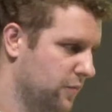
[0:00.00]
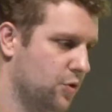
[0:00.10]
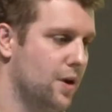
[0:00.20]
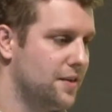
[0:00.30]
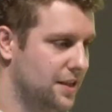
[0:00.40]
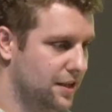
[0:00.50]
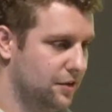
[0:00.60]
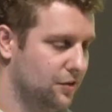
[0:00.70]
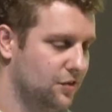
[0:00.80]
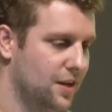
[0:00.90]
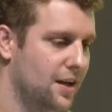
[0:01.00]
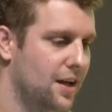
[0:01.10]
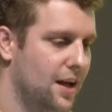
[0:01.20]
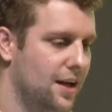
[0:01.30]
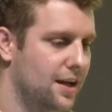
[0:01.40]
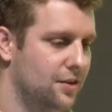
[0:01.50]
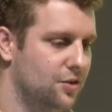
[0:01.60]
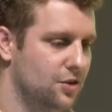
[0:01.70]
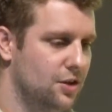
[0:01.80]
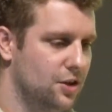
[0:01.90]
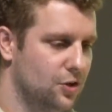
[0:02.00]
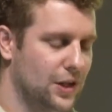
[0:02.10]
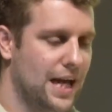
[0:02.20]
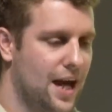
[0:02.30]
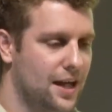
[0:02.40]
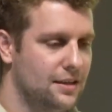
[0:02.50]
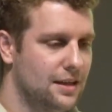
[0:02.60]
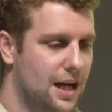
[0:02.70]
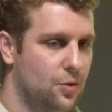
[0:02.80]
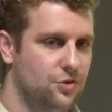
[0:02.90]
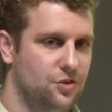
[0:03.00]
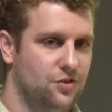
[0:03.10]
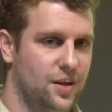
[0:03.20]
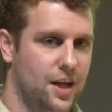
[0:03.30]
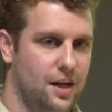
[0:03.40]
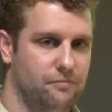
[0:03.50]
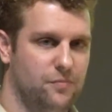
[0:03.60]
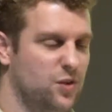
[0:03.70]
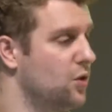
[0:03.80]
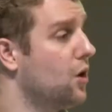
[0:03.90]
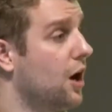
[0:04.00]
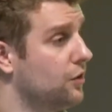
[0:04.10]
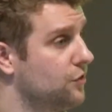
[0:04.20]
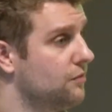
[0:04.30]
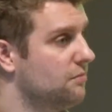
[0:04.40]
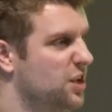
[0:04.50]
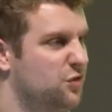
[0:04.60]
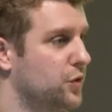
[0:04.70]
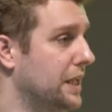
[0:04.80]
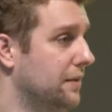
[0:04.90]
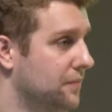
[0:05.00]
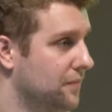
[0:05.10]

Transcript: throughout the years, and early on, I would just say, there's no cost. It's free.